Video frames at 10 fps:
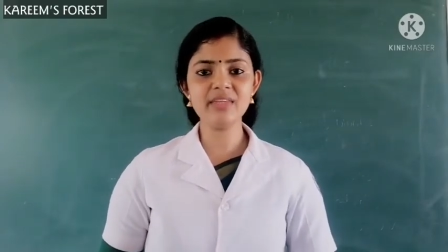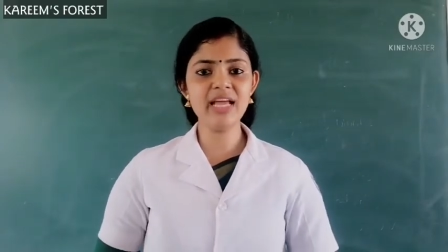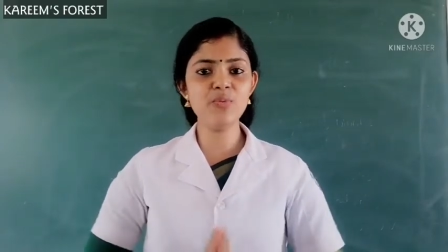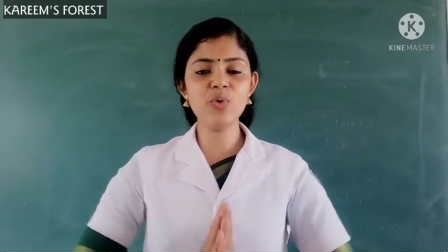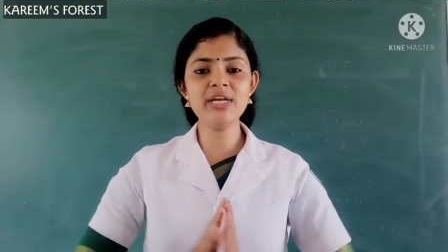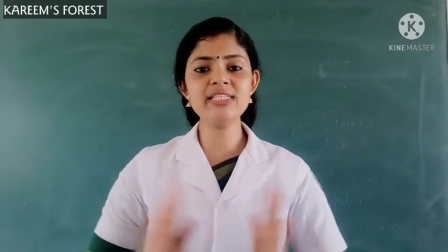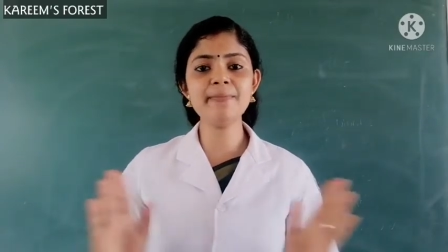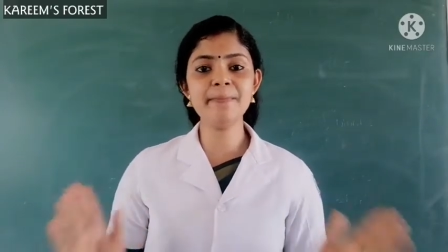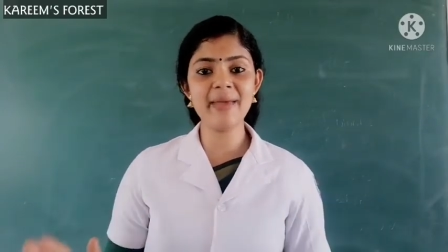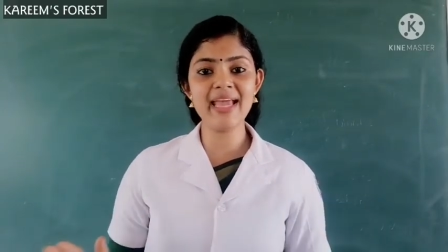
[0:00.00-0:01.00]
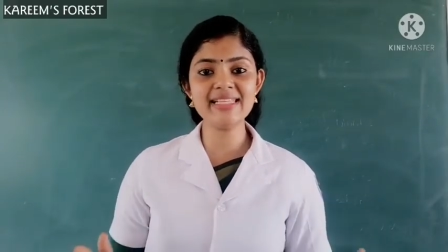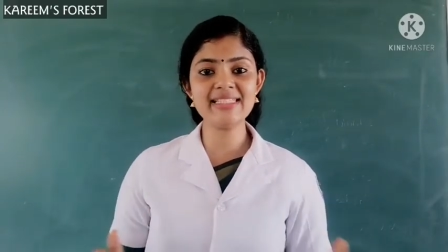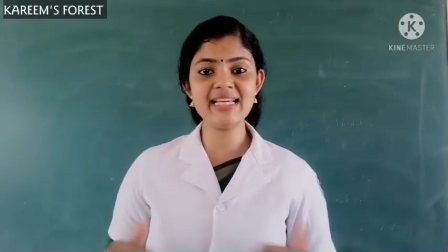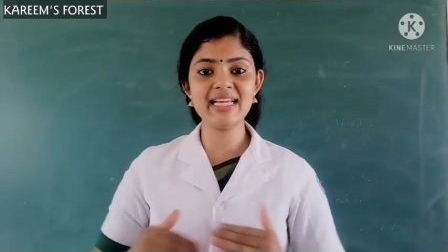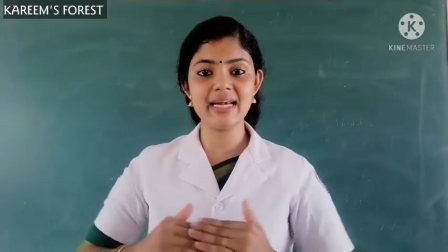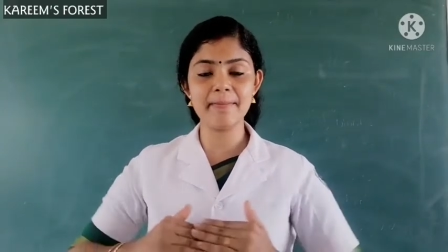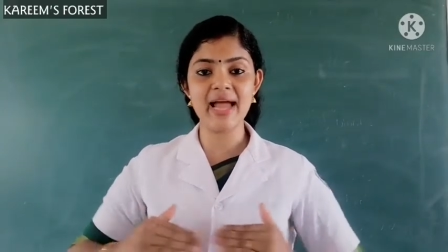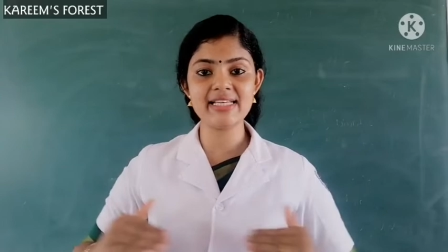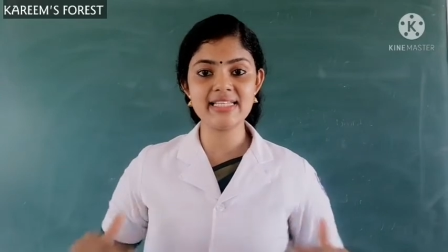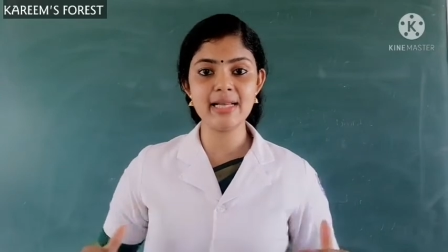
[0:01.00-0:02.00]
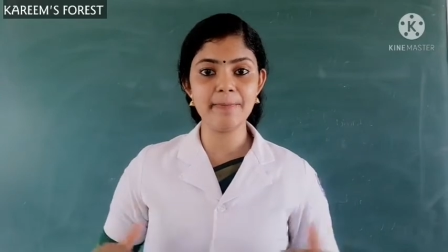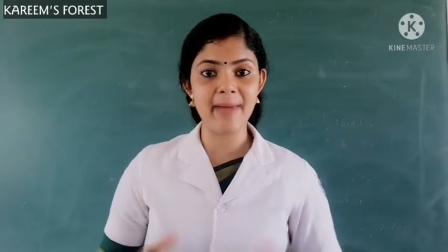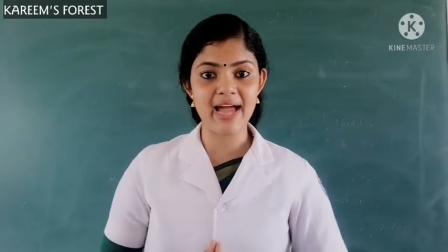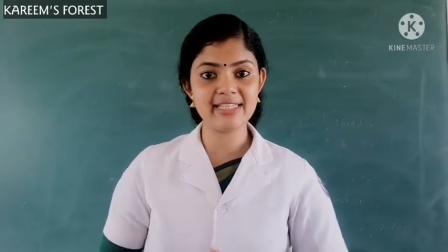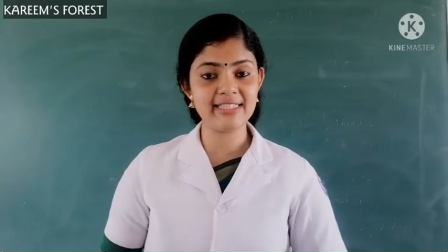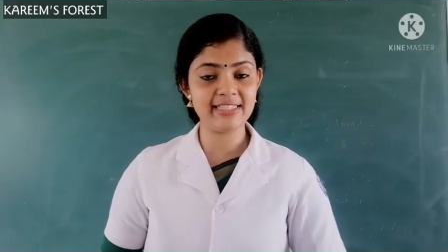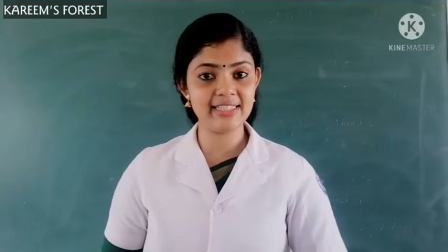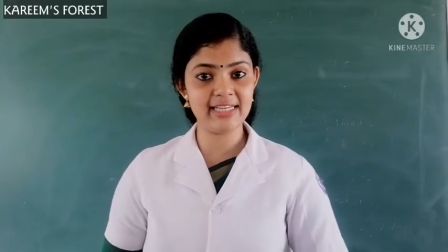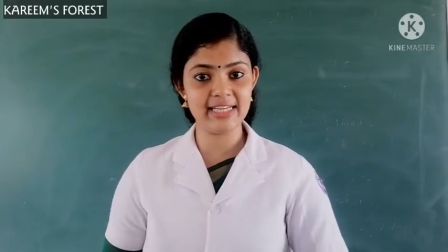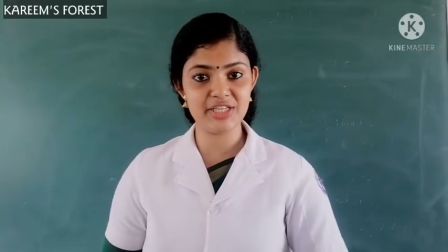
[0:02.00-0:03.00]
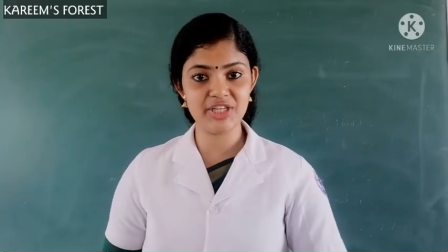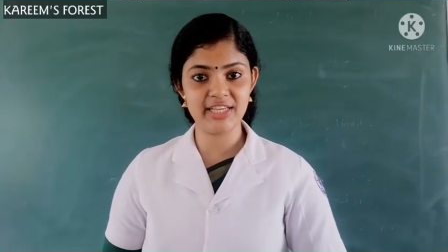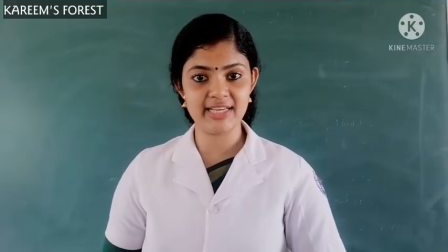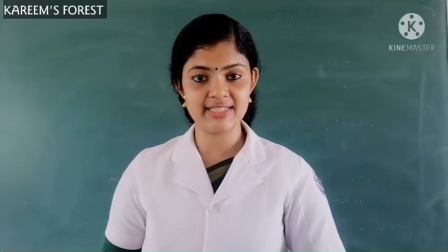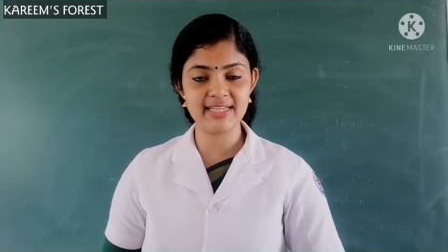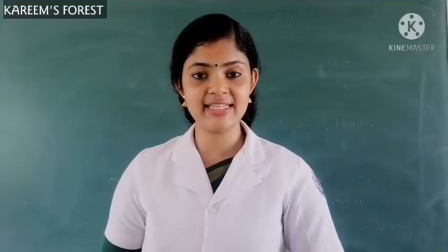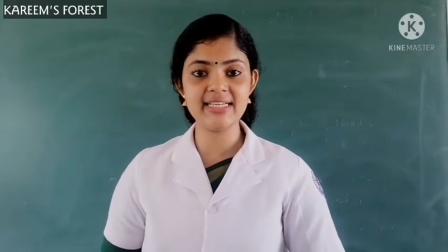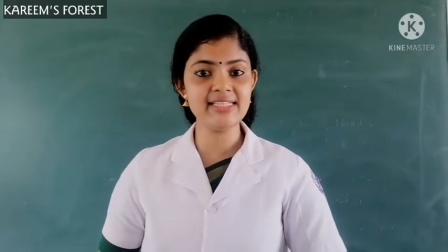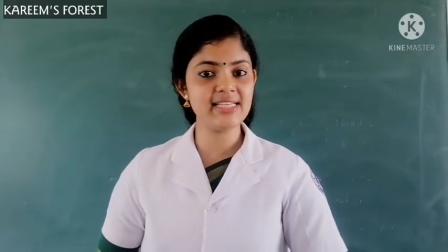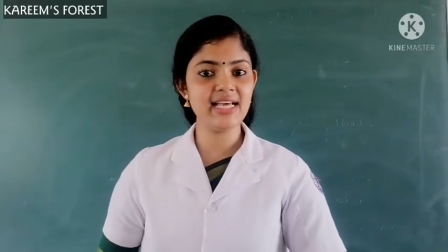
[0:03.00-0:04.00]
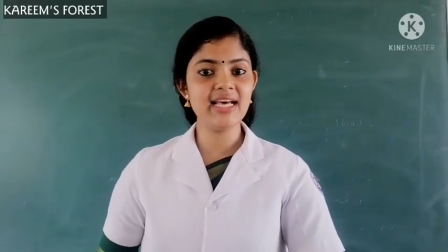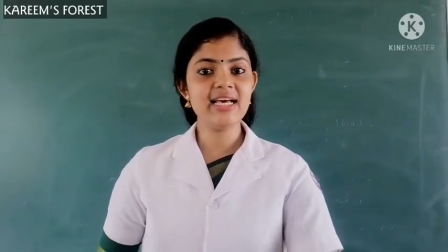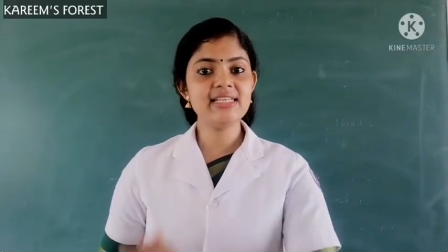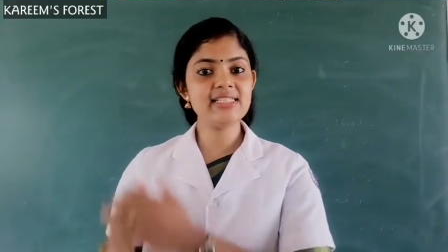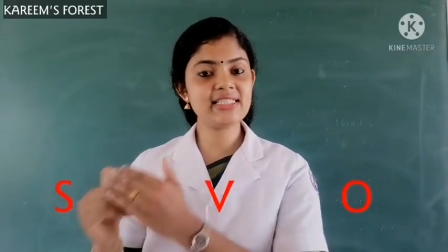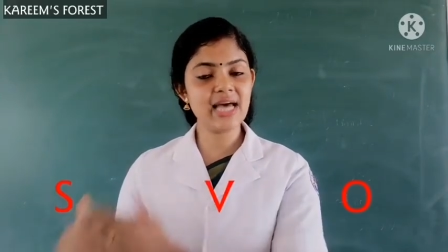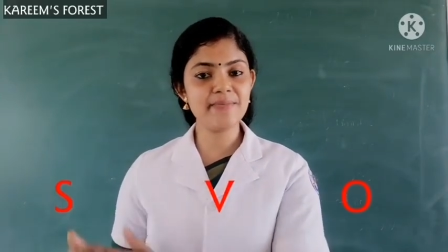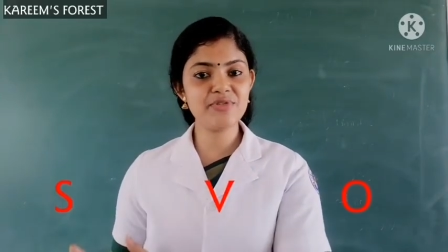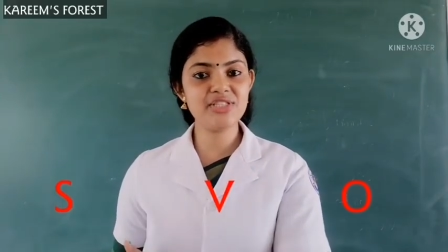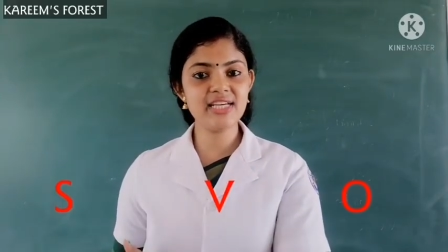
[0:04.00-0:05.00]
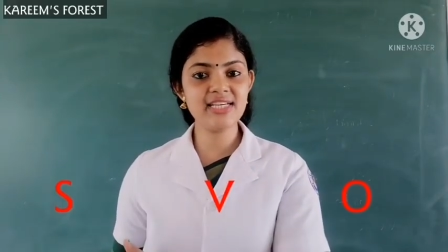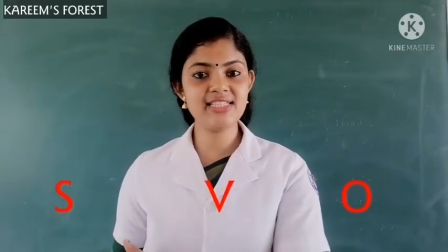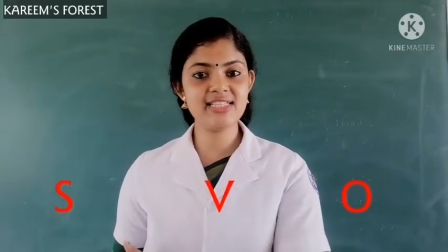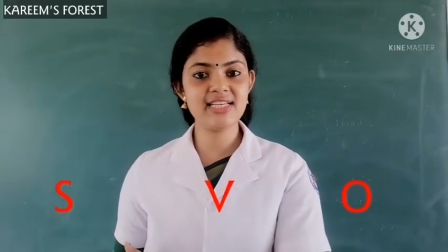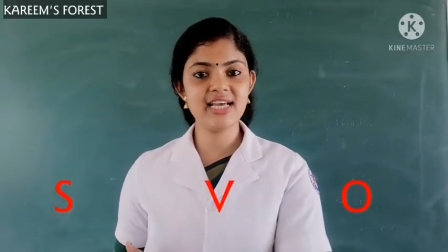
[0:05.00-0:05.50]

And what is the basic grammatical pattern in English? Yes, it is subject,